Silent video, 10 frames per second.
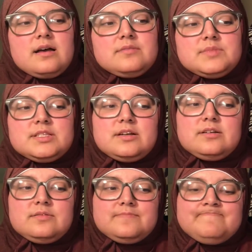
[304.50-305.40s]

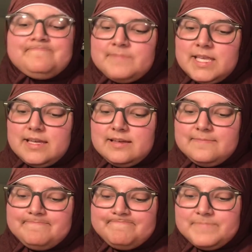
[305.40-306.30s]
So yeah,
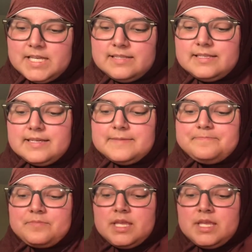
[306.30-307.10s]
that's it.